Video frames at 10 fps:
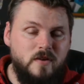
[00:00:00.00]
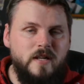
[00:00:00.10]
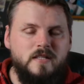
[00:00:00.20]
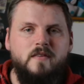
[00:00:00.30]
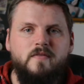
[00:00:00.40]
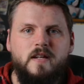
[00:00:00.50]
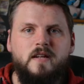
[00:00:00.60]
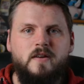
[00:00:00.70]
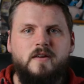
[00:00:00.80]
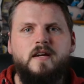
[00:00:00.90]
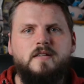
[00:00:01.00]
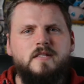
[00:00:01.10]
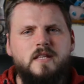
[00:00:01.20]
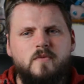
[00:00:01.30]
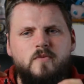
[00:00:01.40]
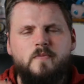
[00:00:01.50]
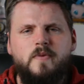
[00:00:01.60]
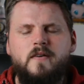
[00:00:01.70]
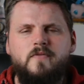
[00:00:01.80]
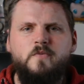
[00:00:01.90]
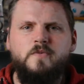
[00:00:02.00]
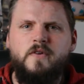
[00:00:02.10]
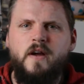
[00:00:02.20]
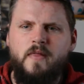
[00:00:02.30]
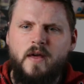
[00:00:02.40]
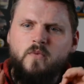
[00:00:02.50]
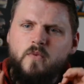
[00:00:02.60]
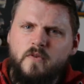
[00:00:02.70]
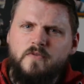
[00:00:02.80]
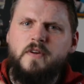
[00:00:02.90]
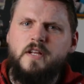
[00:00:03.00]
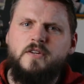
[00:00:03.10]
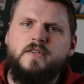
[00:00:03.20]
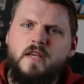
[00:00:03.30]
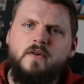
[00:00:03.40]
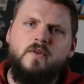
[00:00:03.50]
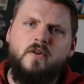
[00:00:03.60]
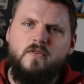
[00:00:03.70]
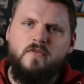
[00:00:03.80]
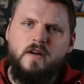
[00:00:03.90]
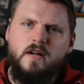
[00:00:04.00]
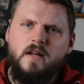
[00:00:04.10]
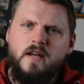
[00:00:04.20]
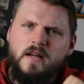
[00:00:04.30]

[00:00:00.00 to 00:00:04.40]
so let's have a little look and see what platforms are out there, what features they all offer,